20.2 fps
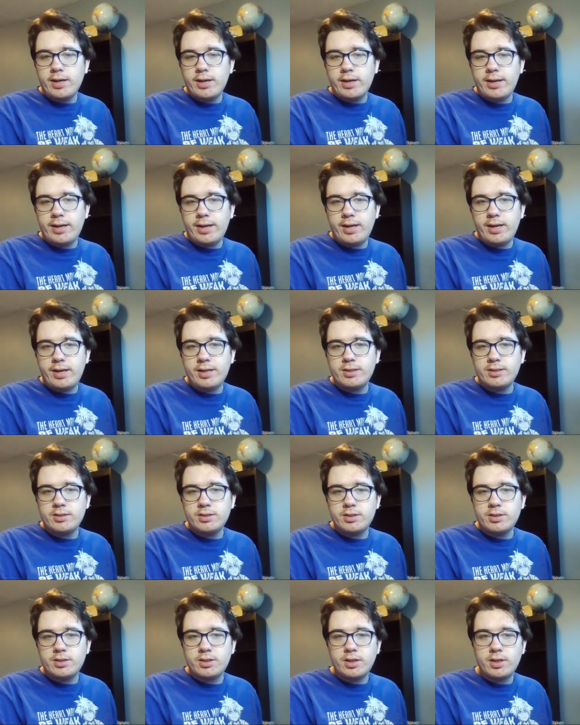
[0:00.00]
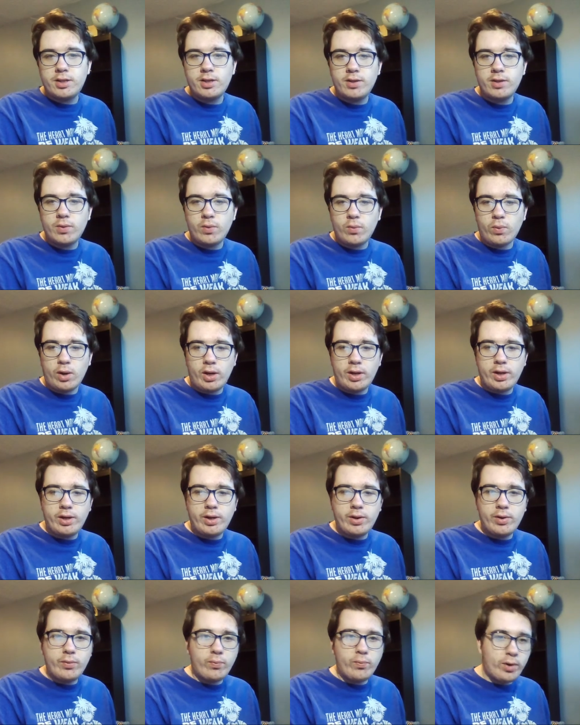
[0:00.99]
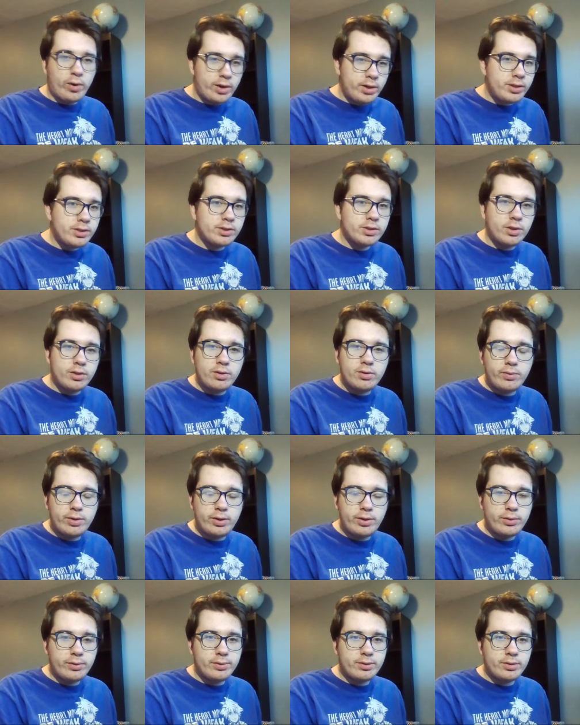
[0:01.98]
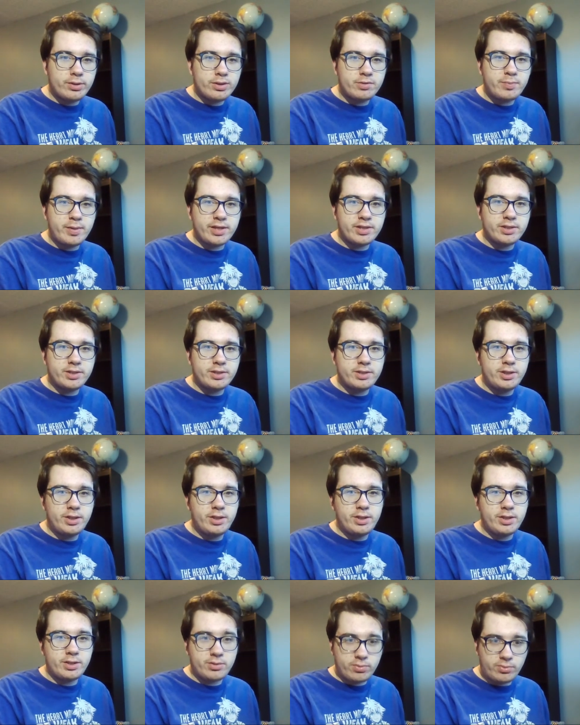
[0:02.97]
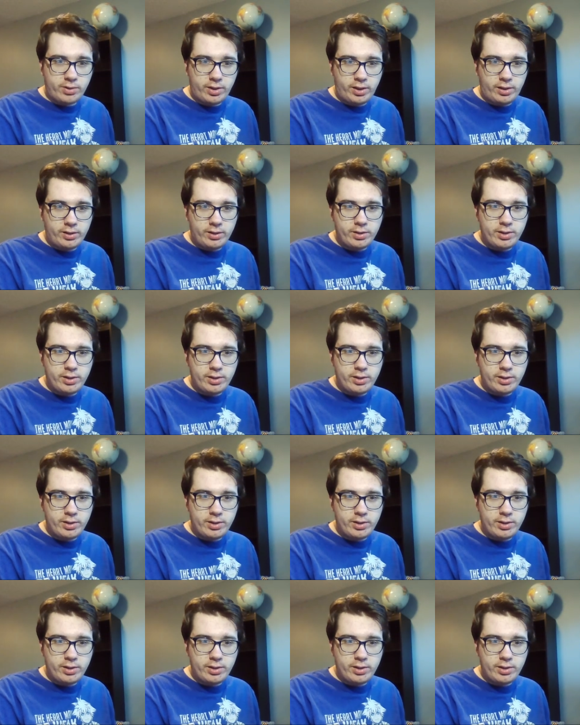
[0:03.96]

and why uh, what is going what you can expect to see this week.